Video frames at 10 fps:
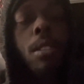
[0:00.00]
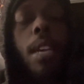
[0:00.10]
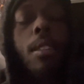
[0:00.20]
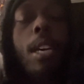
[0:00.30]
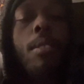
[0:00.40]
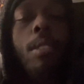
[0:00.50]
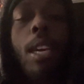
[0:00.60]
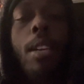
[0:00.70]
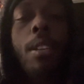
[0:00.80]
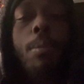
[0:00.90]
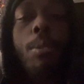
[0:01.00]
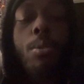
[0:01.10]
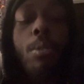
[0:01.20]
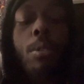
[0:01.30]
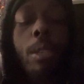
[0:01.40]
AEW is
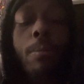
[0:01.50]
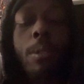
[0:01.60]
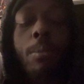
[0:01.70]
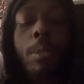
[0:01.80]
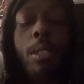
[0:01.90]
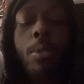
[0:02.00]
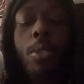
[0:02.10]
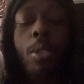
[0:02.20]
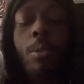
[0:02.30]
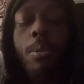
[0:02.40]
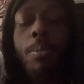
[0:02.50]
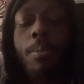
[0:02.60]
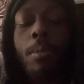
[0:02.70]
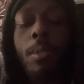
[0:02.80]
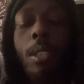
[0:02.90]
doing great for themselves. And so,
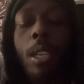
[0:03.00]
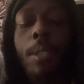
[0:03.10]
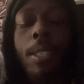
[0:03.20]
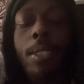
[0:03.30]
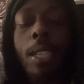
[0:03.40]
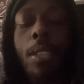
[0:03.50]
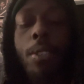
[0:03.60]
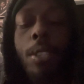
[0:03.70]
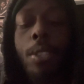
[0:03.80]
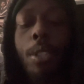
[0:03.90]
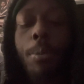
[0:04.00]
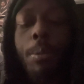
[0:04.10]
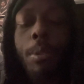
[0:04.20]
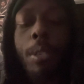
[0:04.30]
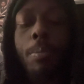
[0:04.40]
even in a sense, is
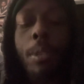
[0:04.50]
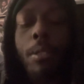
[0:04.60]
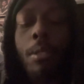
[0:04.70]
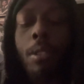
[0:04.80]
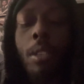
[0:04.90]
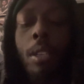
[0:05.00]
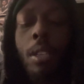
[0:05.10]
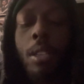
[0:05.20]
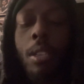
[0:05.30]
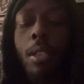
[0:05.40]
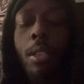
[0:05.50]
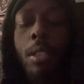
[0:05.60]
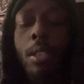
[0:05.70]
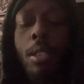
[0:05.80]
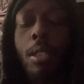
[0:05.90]
WWE, but
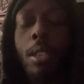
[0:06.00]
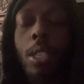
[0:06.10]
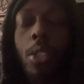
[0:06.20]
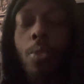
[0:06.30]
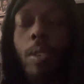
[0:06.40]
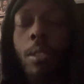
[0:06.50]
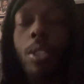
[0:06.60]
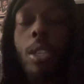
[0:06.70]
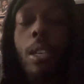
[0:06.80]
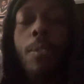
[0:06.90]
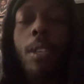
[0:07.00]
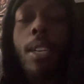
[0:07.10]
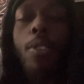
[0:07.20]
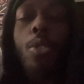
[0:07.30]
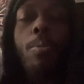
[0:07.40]
it's very tough to
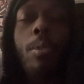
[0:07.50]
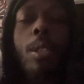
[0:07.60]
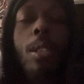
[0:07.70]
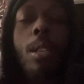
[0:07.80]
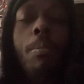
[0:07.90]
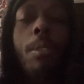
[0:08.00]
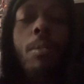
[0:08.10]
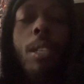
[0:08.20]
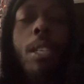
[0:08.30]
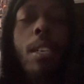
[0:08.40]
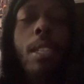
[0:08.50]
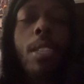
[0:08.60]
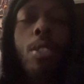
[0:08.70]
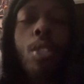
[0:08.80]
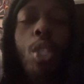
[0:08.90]
kind of support a company right now
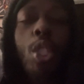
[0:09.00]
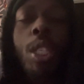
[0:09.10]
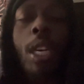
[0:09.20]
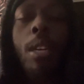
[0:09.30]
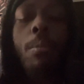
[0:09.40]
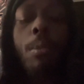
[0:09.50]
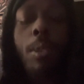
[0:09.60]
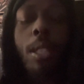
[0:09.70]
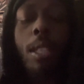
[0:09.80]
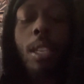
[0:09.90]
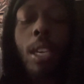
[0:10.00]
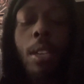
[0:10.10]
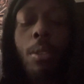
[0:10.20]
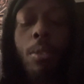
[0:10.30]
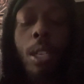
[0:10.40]
that's just terrible within
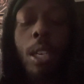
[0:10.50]
handling.